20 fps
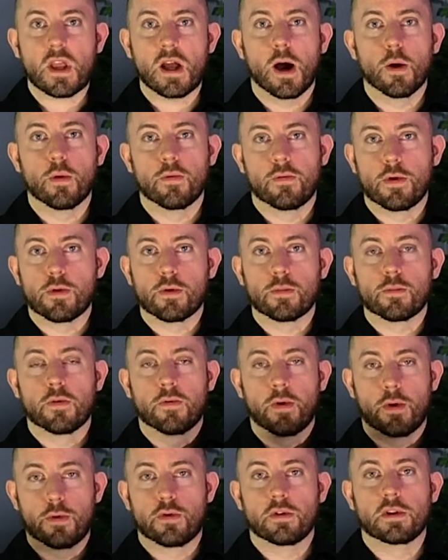our vision
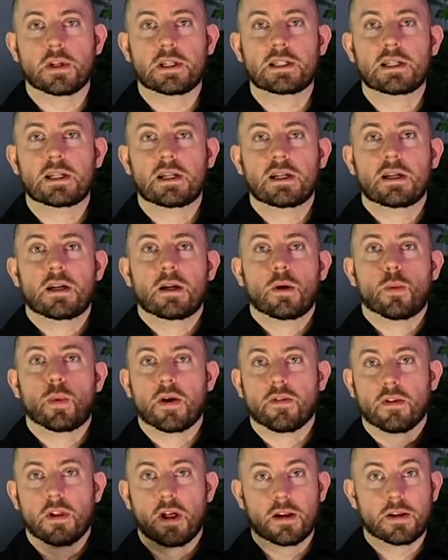provincially. We
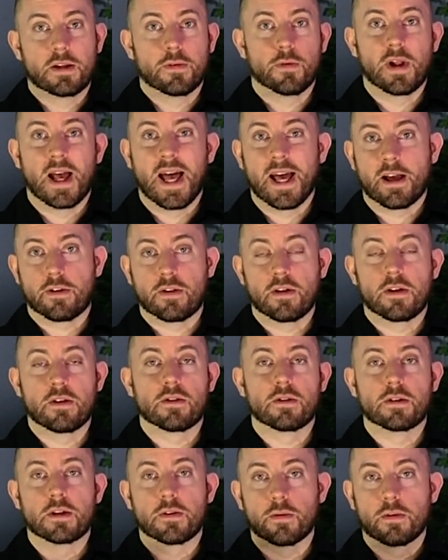have a lot of different accents
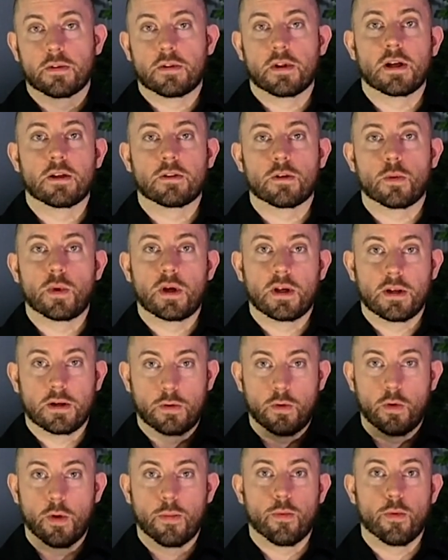and different things that we can
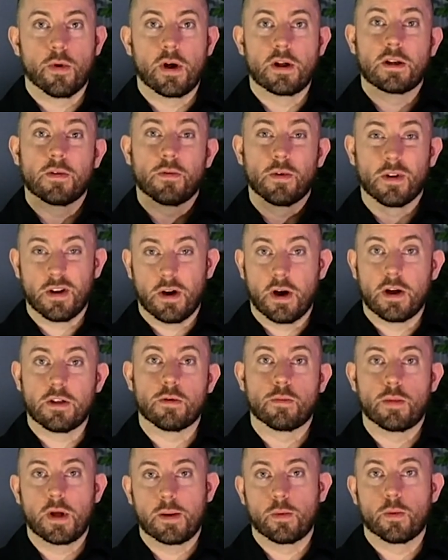incorporate, different kinds
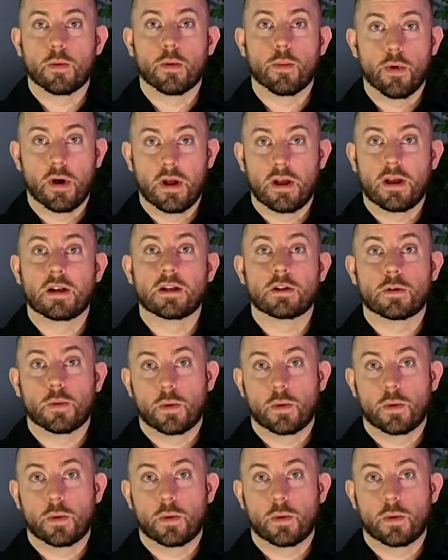of people we're bringing in